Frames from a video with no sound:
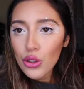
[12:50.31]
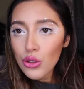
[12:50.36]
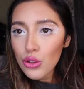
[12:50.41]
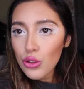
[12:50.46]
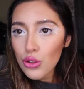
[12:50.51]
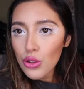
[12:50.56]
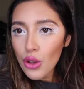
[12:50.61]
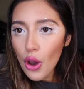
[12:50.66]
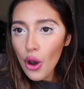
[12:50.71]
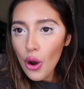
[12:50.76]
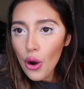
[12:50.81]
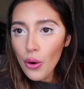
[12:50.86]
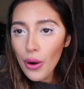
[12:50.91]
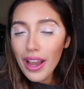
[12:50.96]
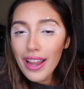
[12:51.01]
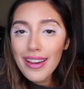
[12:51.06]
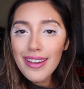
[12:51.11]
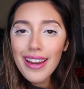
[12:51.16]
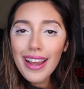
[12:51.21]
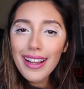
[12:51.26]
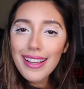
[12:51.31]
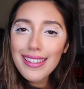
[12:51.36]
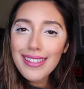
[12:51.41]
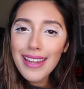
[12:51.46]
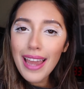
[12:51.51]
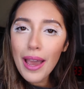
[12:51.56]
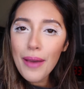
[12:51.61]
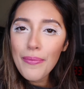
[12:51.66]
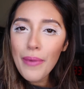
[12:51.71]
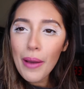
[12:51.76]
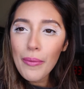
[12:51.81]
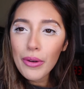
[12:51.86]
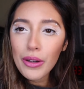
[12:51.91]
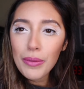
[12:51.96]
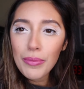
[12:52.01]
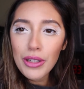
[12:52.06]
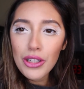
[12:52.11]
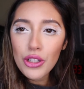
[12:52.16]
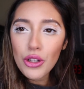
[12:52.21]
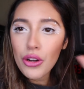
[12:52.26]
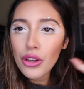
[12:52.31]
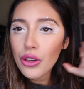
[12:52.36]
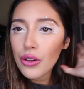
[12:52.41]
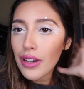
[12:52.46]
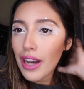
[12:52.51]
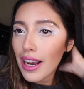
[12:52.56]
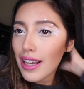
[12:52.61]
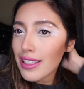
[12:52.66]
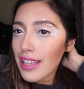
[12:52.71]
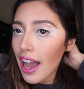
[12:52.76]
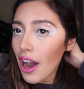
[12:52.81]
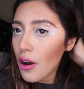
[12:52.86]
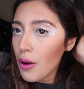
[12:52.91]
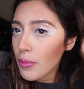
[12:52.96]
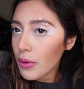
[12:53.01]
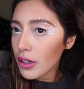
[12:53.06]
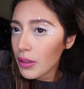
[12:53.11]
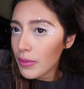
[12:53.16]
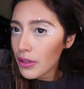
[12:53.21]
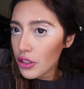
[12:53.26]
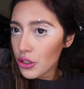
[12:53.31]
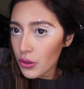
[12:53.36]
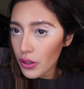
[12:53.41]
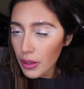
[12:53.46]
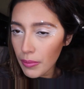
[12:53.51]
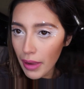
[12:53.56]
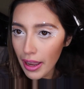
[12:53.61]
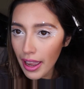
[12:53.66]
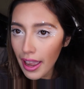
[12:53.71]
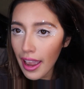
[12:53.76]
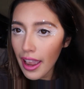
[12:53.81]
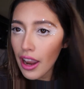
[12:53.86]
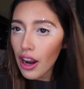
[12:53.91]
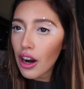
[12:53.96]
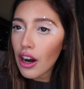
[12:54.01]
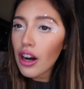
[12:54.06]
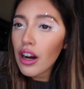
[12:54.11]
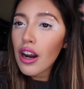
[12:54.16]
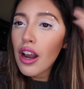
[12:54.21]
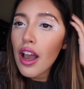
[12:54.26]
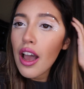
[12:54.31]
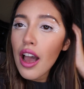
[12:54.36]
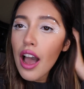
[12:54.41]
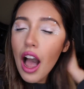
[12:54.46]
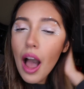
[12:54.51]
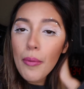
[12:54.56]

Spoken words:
So next step, I'm gonna be showing you guys how I'm gonna be doing my hair.